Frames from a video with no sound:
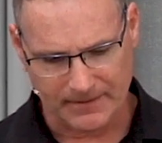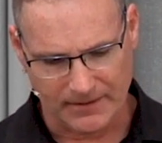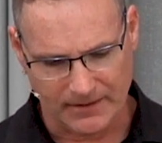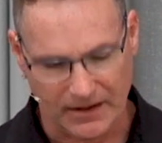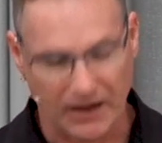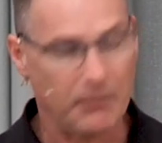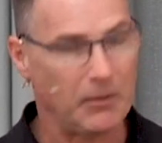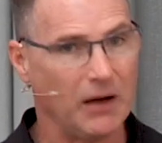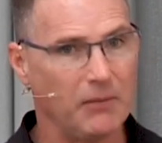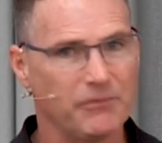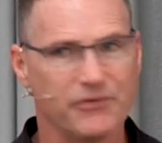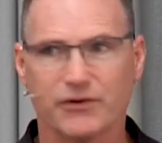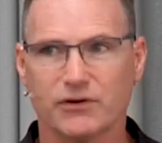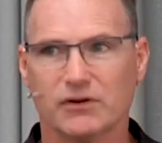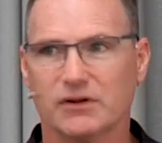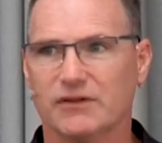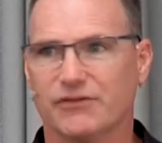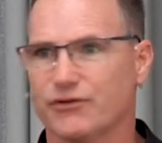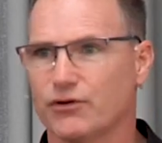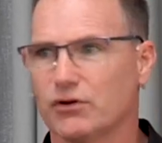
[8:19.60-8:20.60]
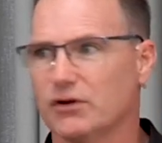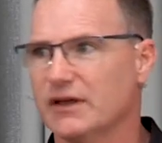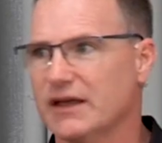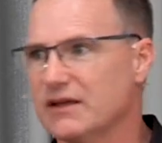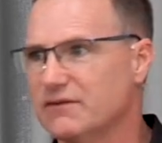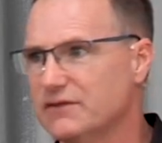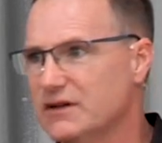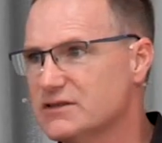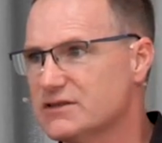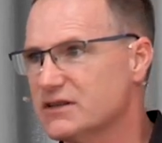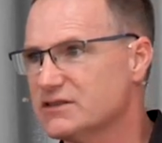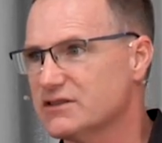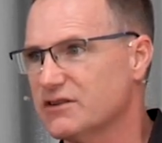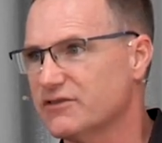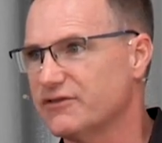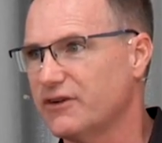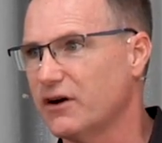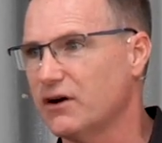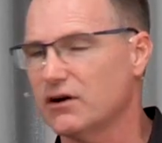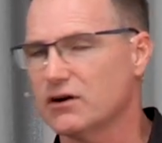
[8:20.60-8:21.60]
I'm, I'm thoroughly convinced it's a
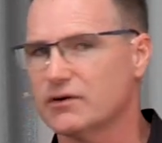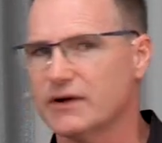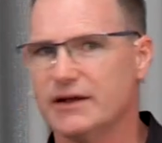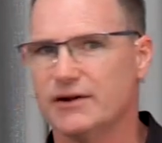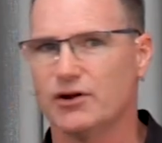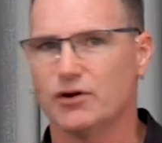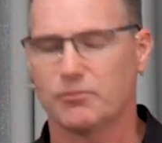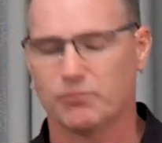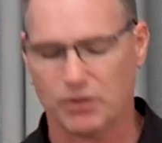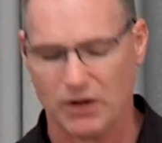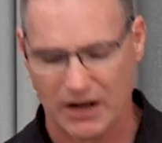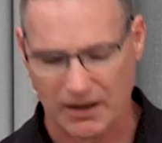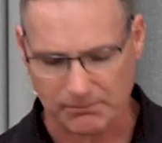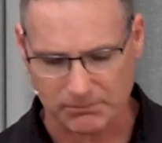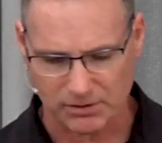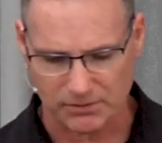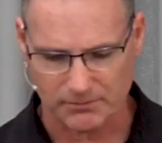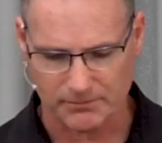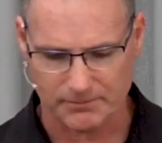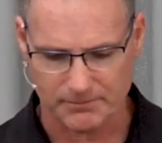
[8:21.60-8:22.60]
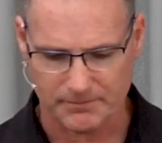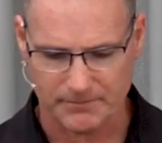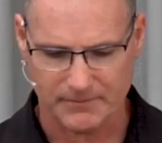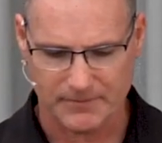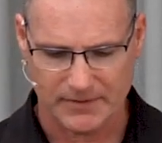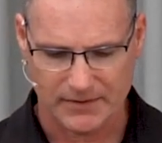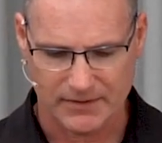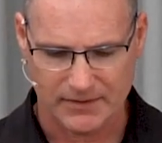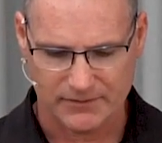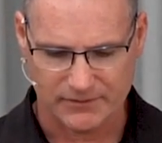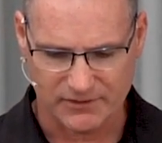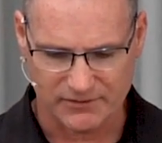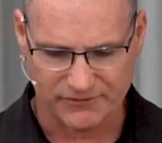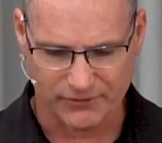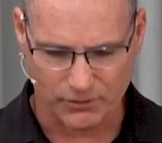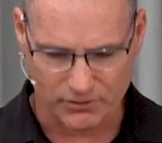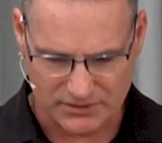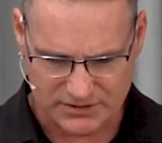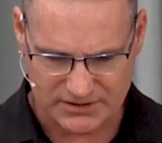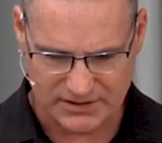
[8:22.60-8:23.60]
far greater problem than
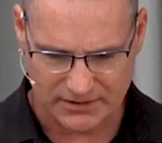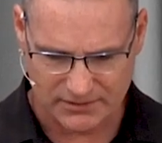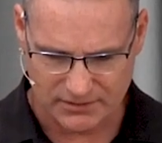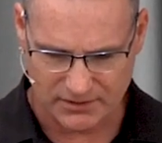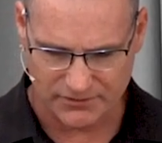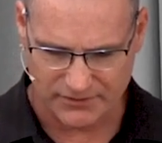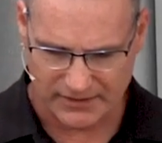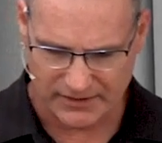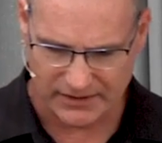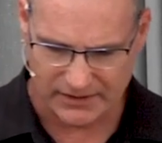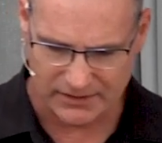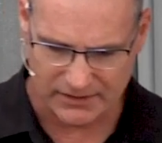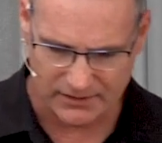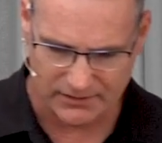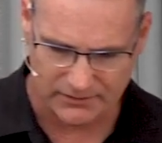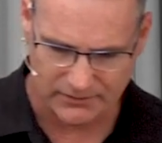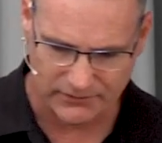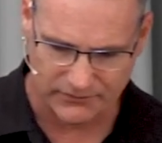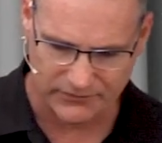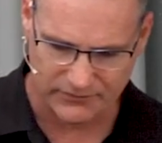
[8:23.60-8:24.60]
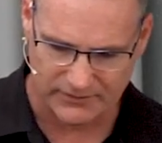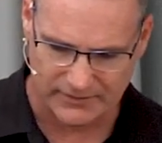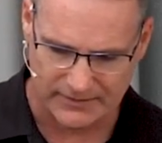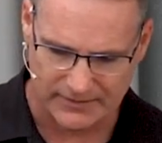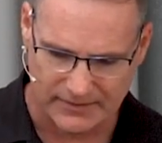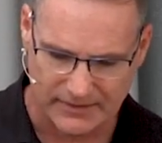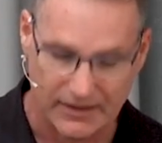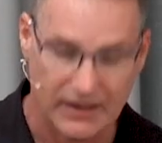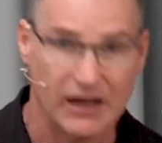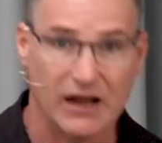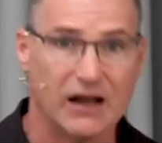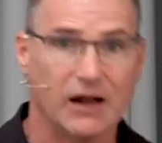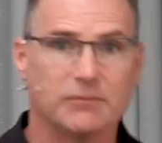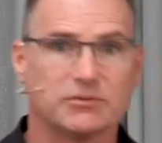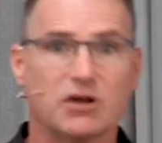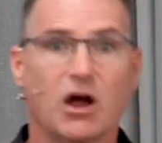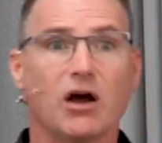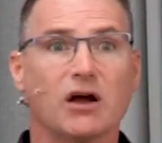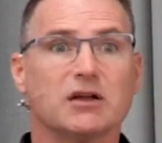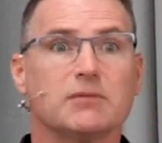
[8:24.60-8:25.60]
folks tend to think it is. And I'm
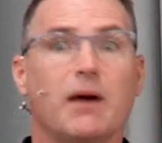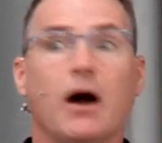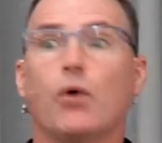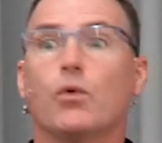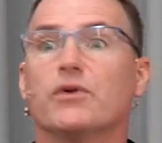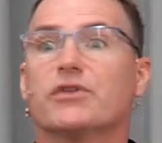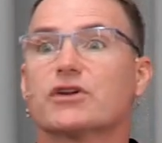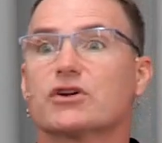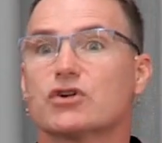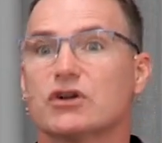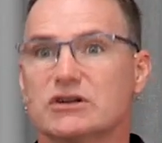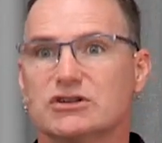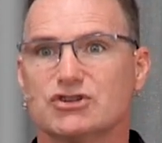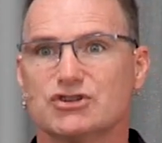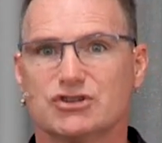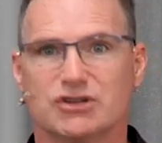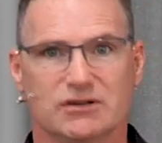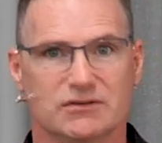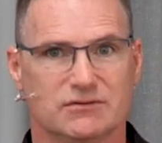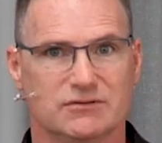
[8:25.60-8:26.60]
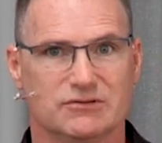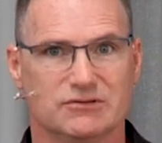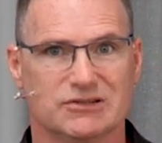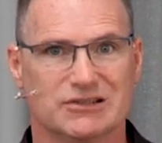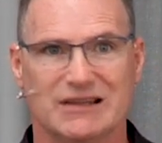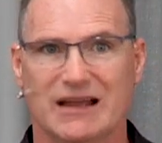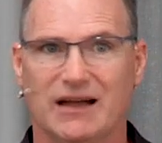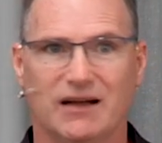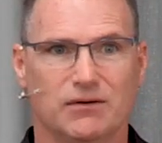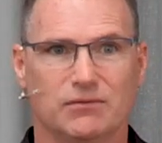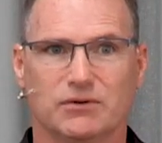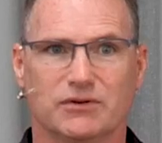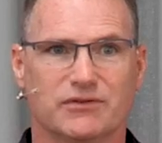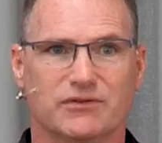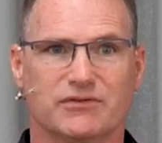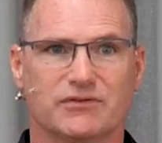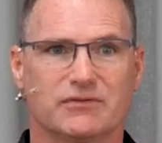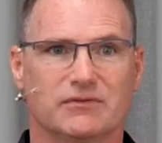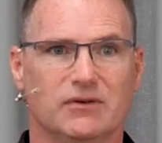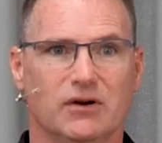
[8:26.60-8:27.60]
talking about with Christians, not
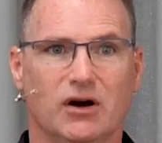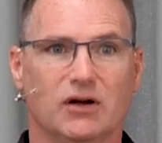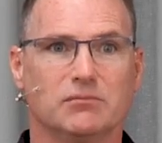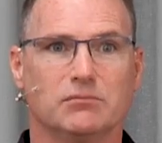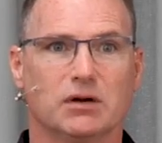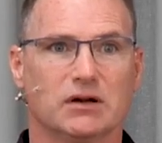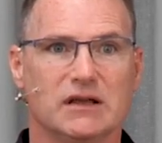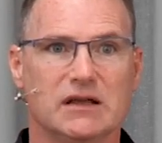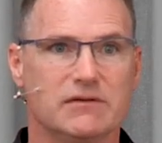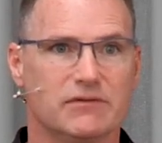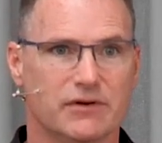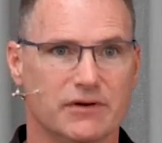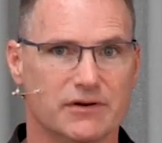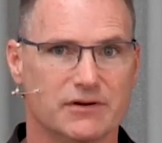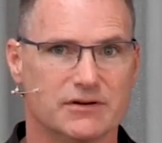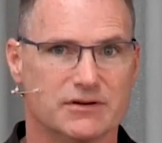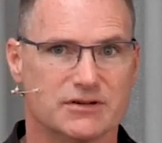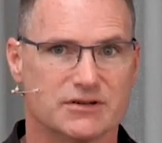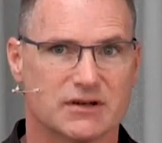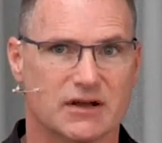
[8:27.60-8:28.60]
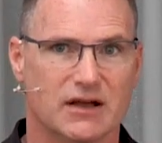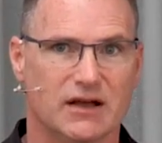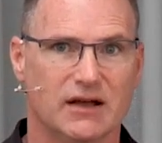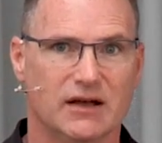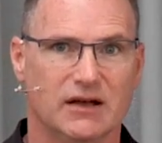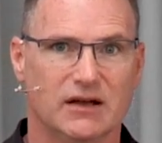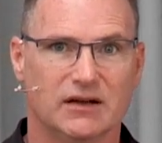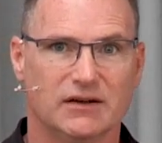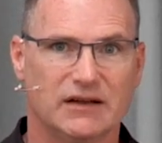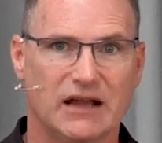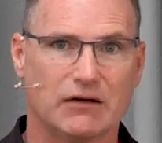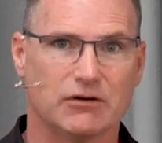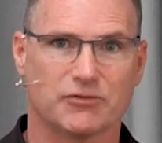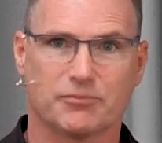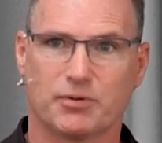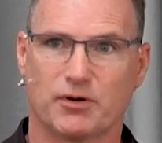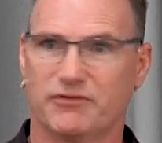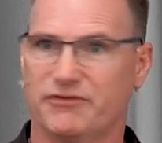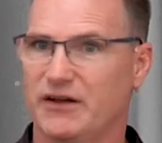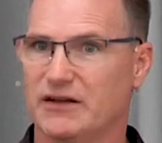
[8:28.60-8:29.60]
with unbelievers, not with
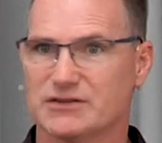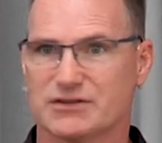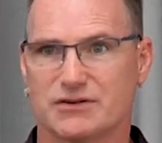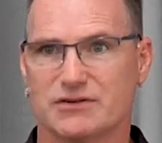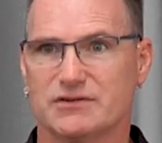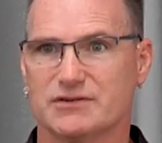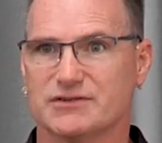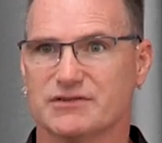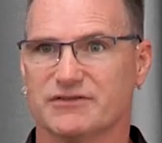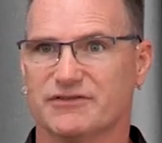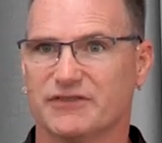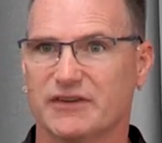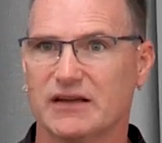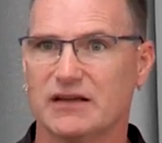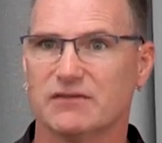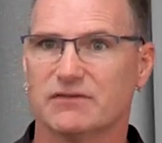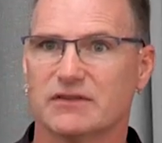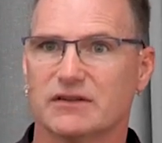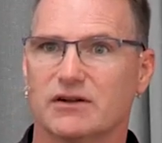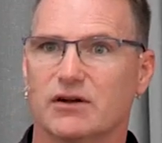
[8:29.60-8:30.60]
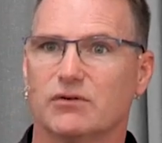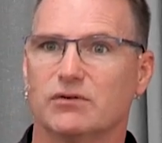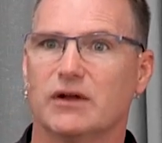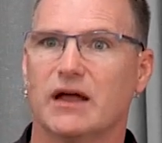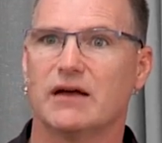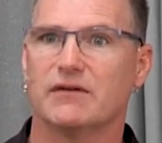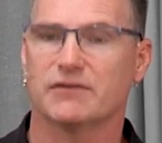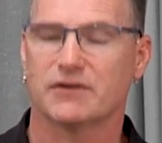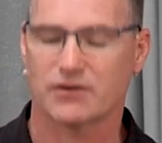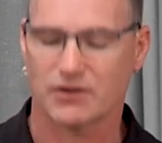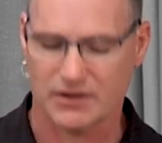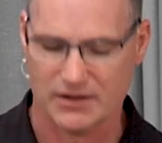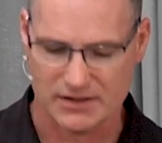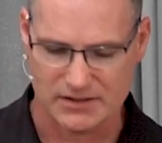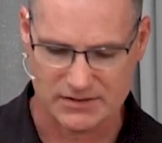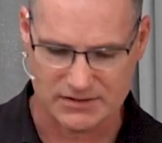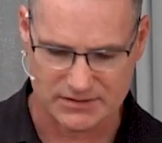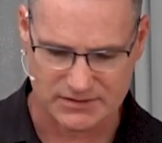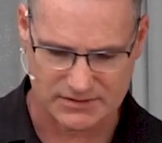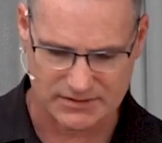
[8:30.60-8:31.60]
professors of faith that don't have
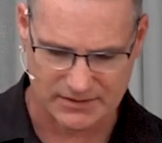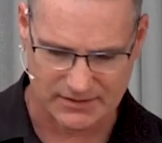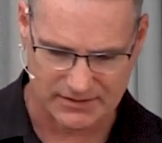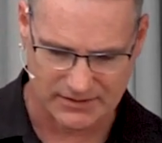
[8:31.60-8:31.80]
Christ.